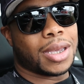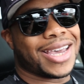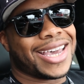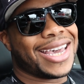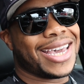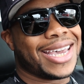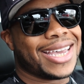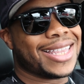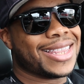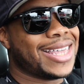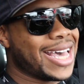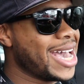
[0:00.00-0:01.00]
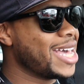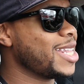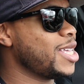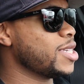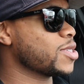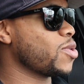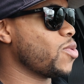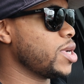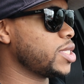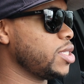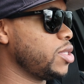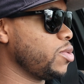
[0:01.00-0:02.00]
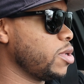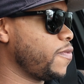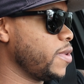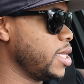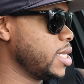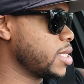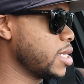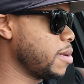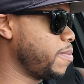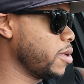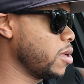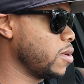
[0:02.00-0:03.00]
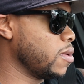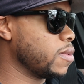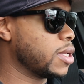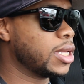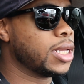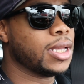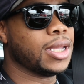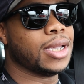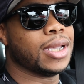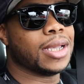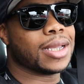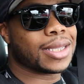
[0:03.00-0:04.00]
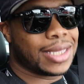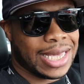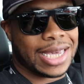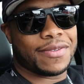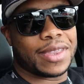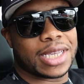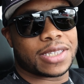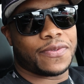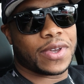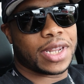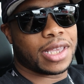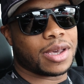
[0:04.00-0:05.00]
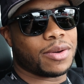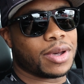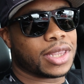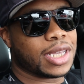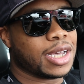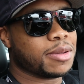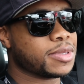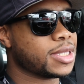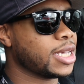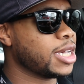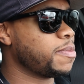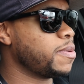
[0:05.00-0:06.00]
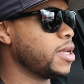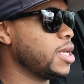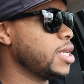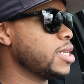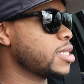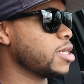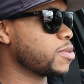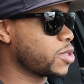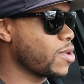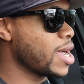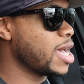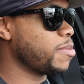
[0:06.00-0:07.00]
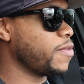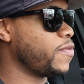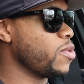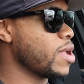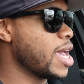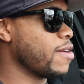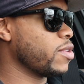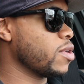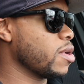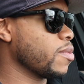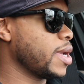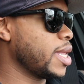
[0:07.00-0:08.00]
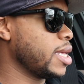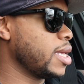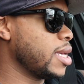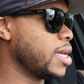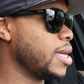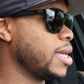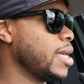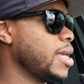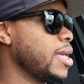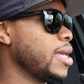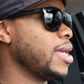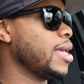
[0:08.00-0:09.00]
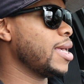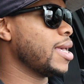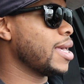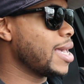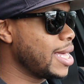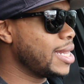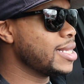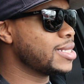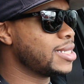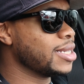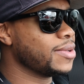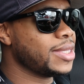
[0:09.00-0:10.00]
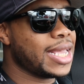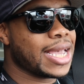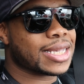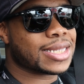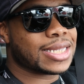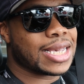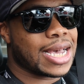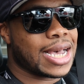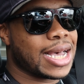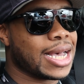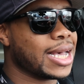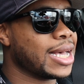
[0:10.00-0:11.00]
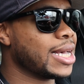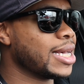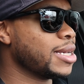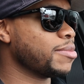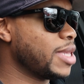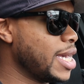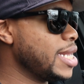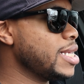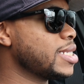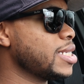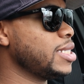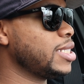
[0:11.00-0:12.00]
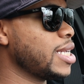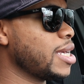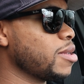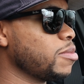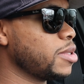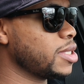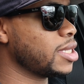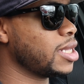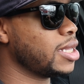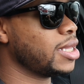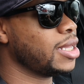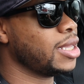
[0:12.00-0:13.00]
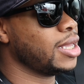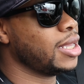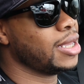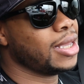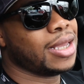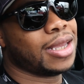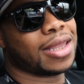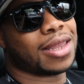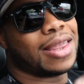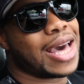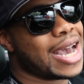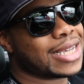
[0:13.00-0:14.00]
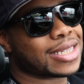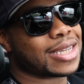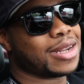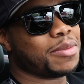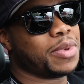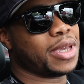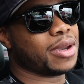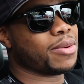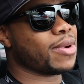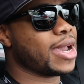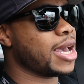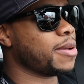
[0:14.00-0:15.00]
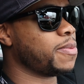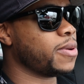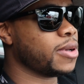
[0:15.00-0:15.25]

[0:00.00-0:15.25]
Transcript: And that is going to do it for this upload. Give this video a thumbs up. Subscribe if you haven't already. And until next time, ladies and gentlemen, that's gonna be a wrap.